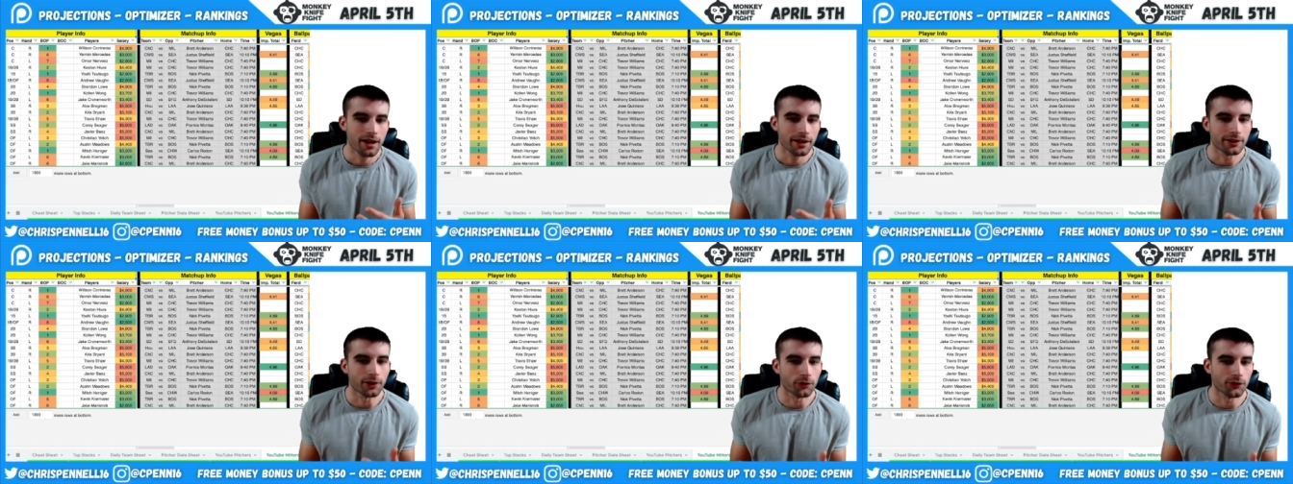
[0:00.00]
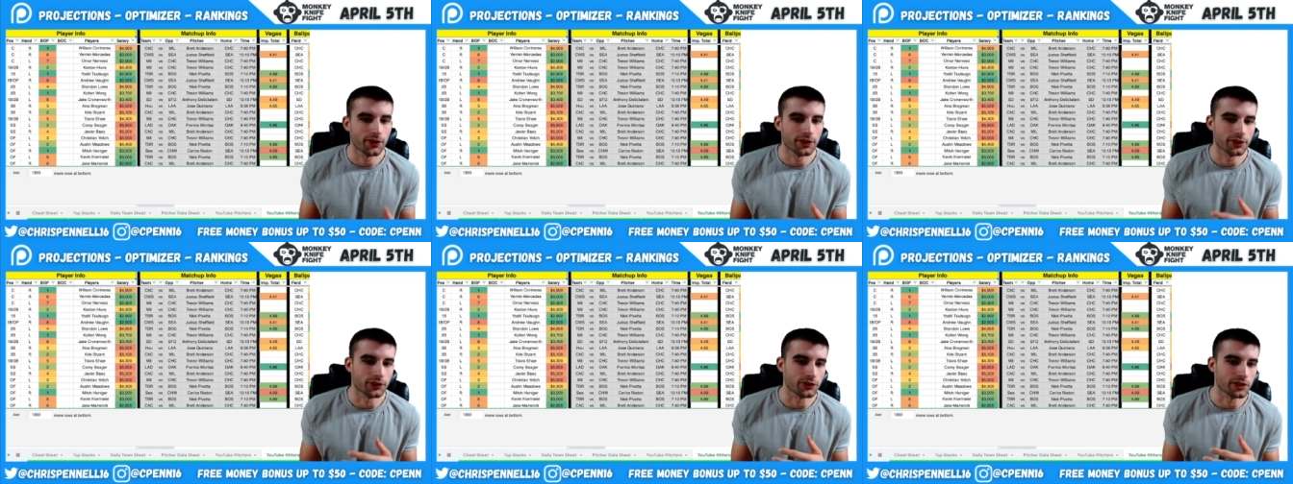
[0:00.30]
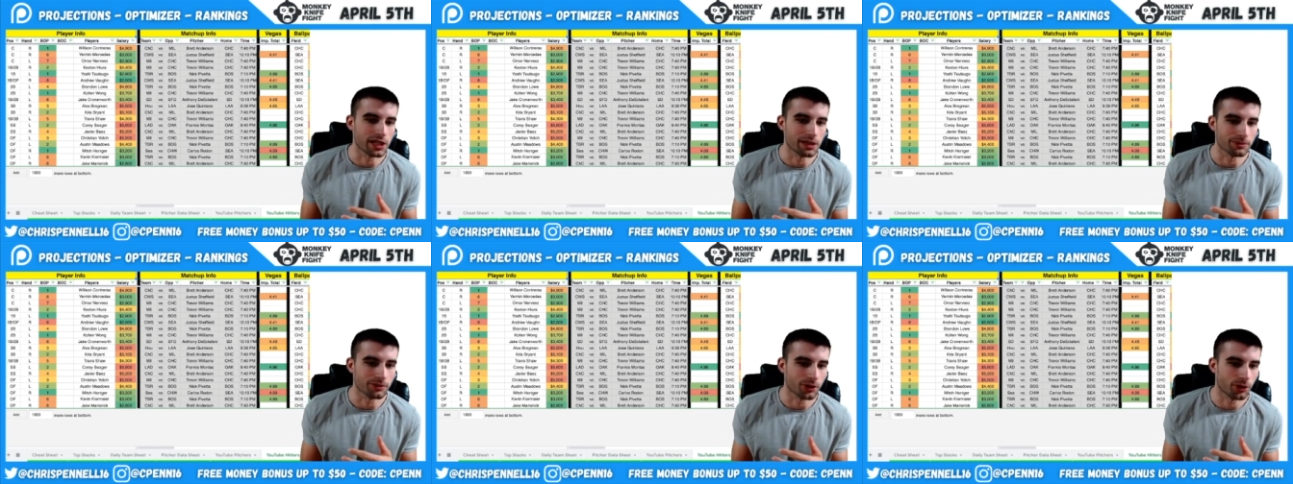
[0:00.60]
don't think their
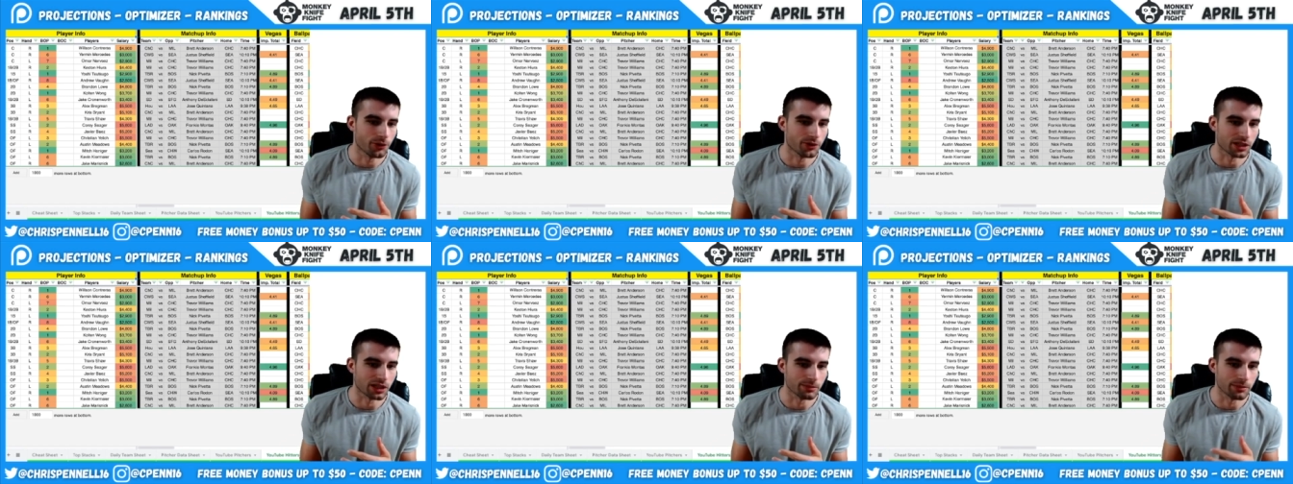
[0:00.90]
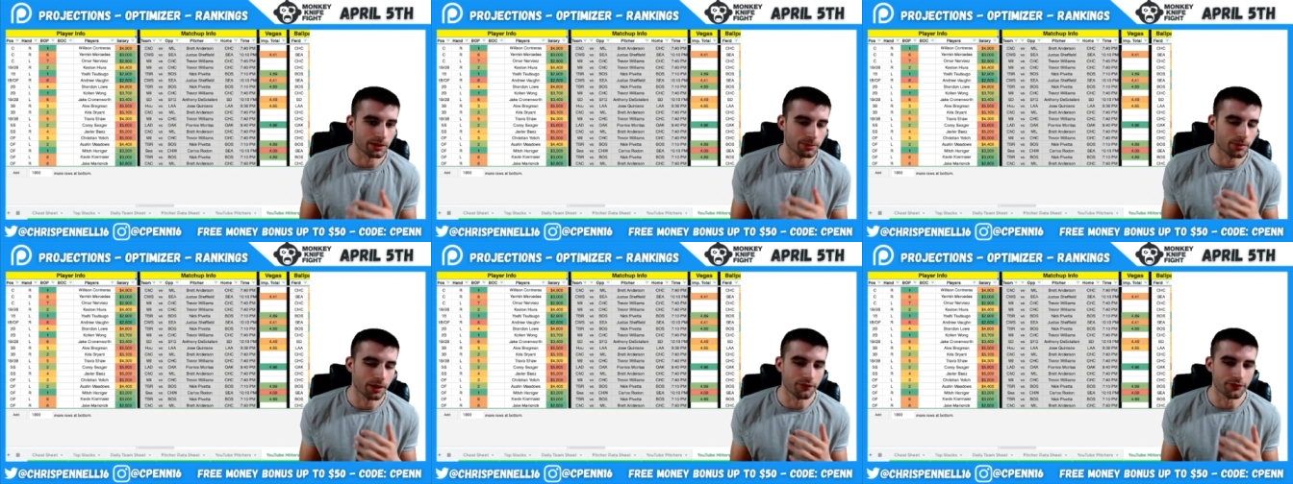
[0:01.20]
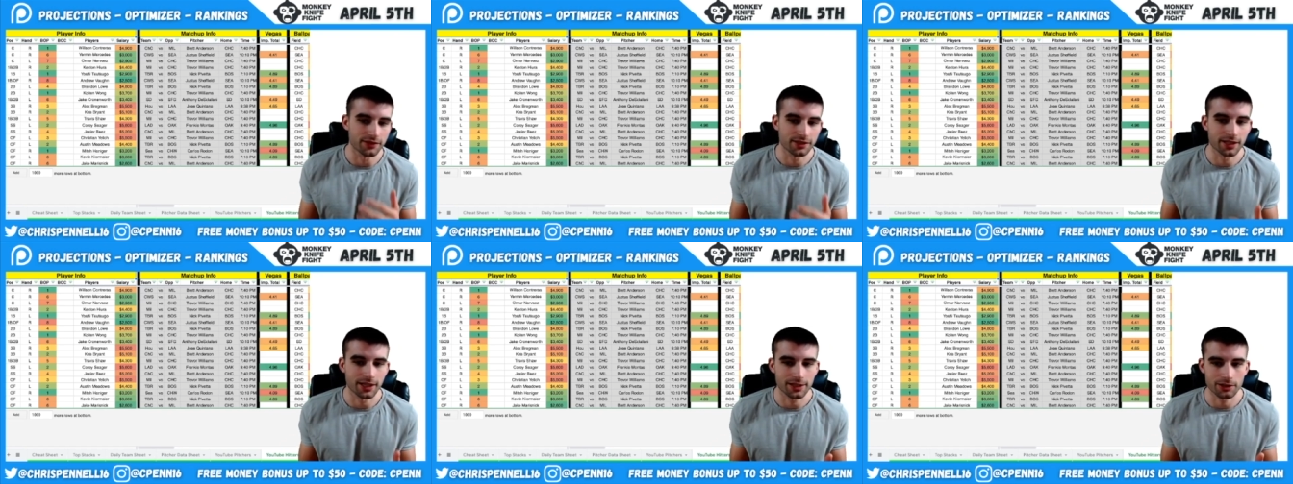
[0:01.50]
team total is going to be above
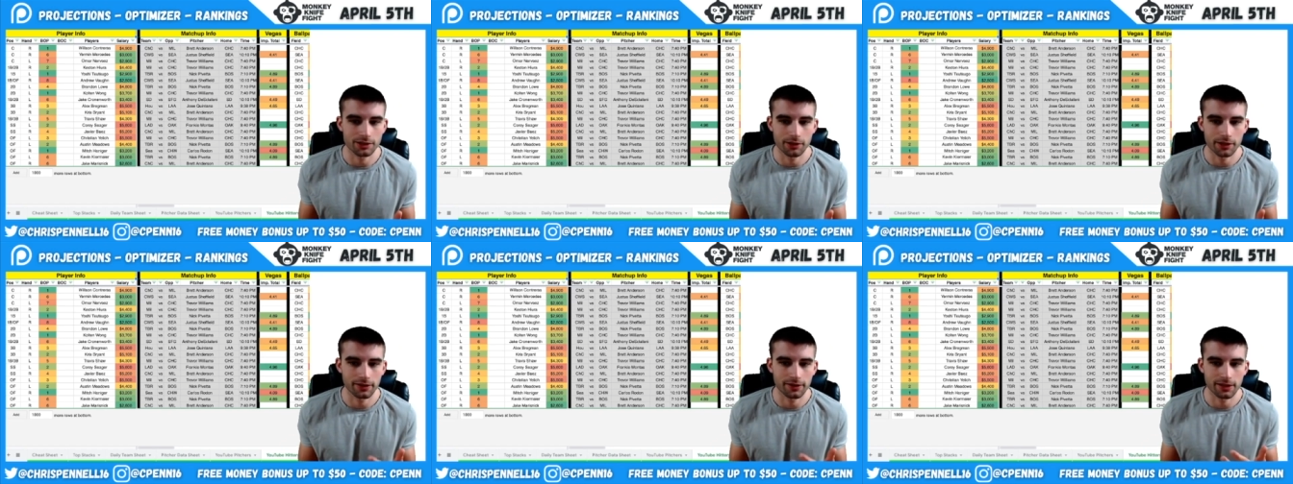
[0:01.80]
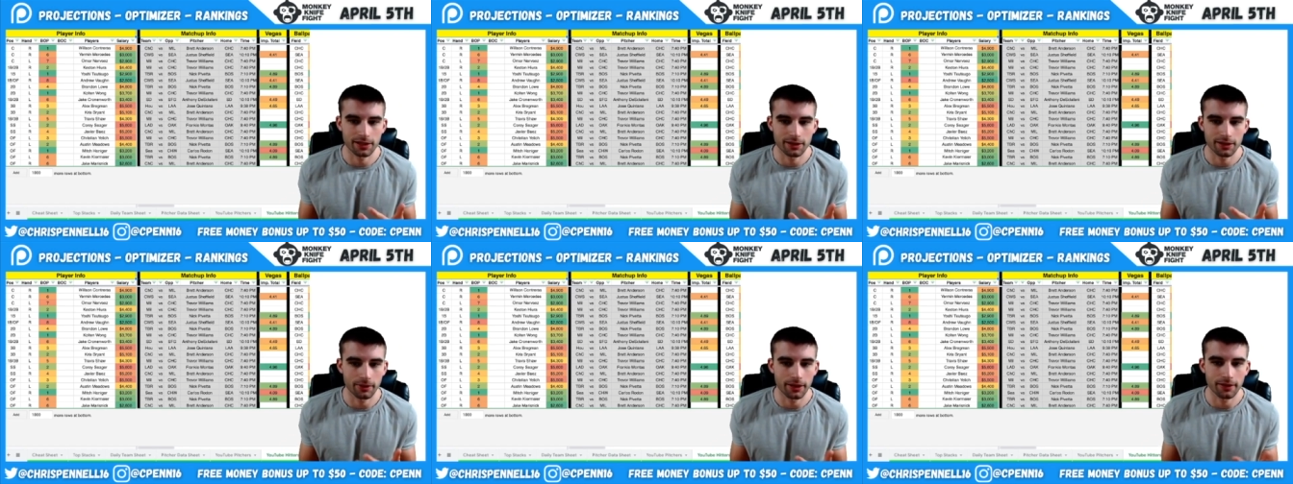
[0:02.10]
six or anything,